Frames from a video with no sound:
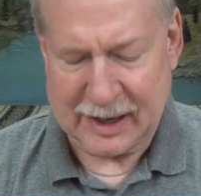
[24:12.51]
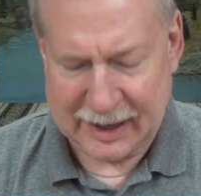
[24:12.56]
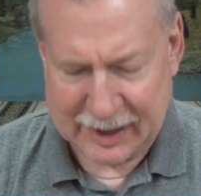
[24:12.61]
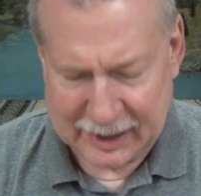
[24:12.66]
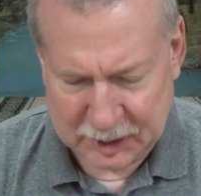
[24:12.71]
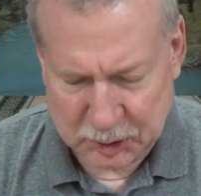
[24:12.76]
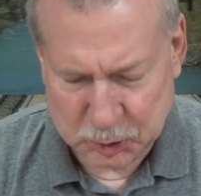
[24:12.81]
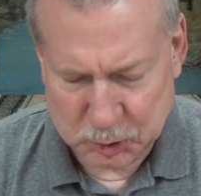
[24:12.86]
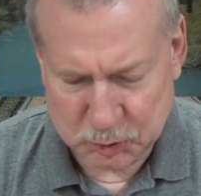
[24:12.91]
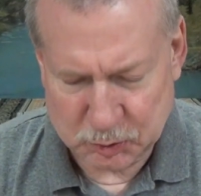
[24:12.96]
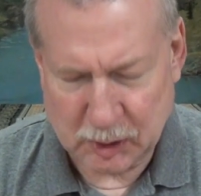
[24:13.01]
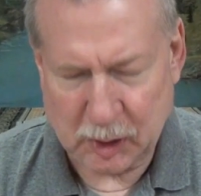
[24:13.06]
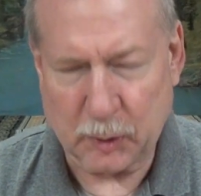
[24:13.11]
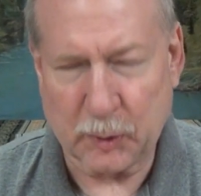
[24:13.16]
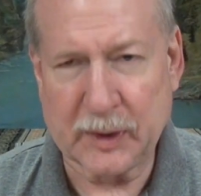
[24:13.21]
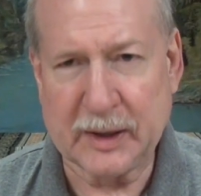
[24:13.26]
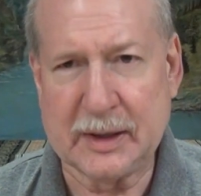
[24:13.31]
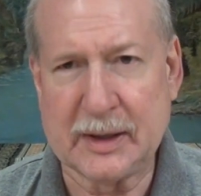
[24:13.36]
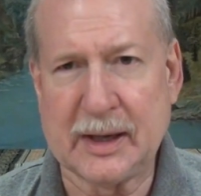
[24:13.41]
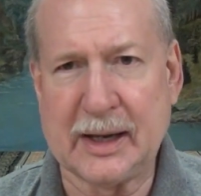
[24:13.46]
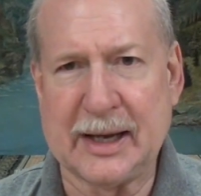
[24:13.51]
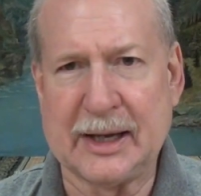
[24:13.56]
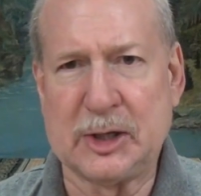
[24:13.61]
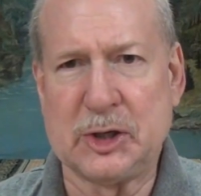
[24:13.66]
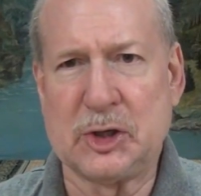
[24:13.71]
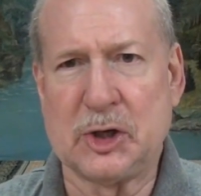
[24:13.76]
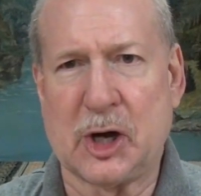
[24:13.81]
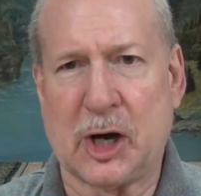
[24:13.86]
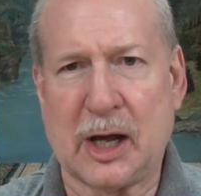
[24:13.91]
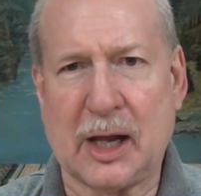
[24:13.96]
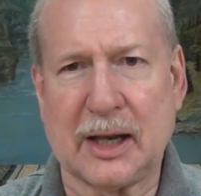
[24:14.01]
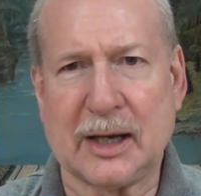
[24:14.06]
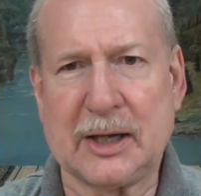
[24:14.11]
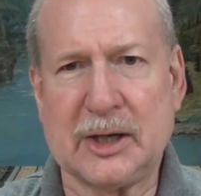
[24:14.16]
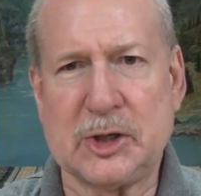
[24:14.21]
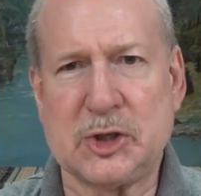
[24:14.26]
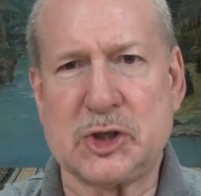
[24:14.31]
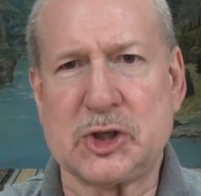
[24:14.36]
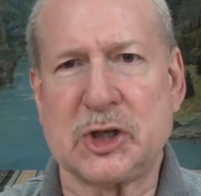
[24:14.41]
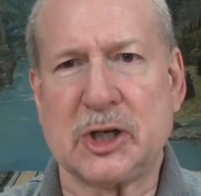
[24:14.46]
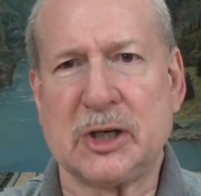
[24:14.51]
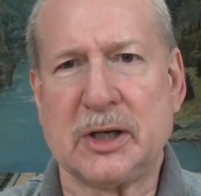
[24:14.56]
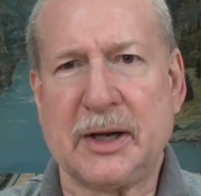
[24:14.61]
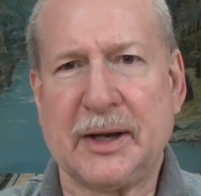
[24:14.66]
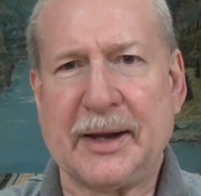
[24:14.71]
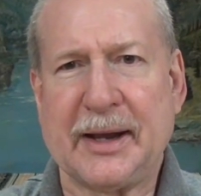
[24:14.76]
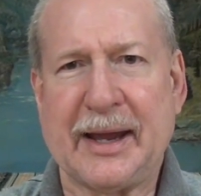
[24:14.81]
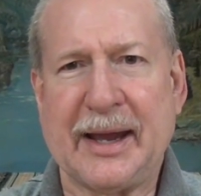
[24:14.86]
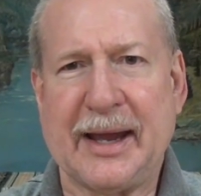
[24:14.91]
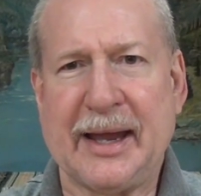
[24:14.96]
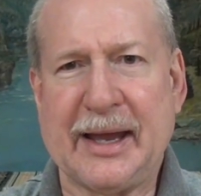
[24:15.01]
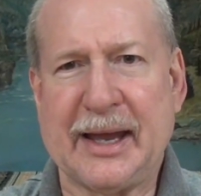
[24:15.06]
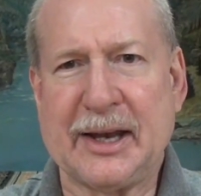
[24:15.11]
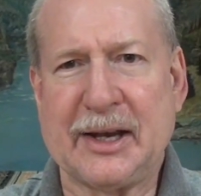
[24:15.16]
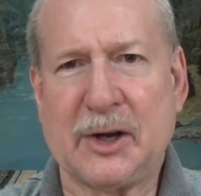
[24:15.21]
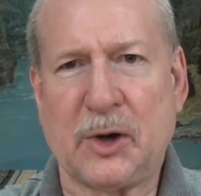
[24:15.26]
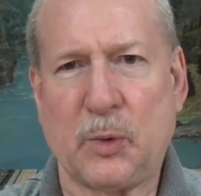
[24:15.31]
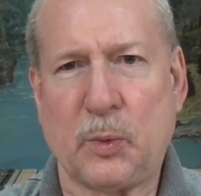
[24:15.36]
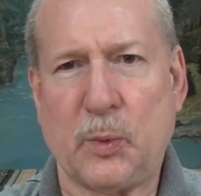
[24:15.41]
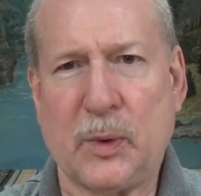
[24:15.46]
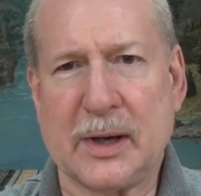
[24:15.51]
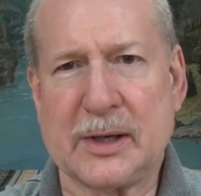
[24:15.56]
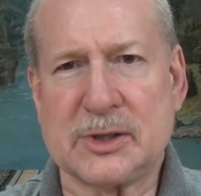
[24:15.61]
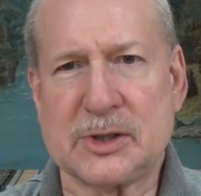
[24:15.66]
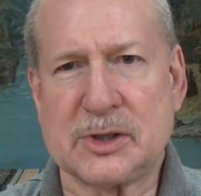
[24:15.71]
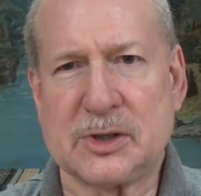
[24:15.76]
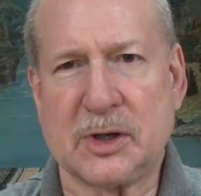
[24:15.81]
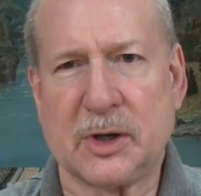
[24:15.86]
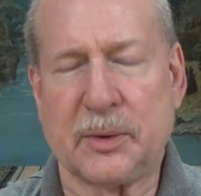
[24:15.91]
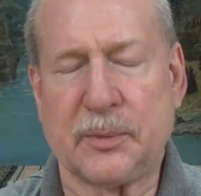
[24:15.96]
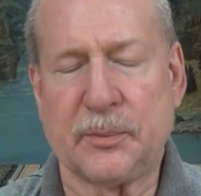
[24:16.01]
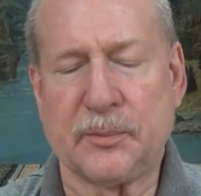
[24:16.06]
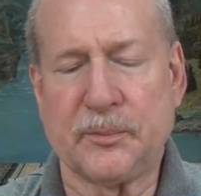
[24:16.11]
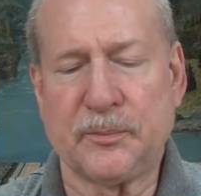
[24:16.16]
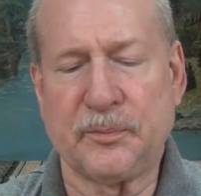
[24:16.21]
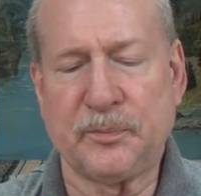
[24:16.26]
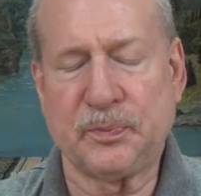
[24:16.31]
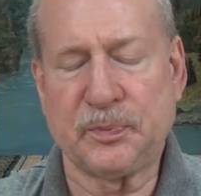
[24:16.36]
and growing in knowledge and wisdom.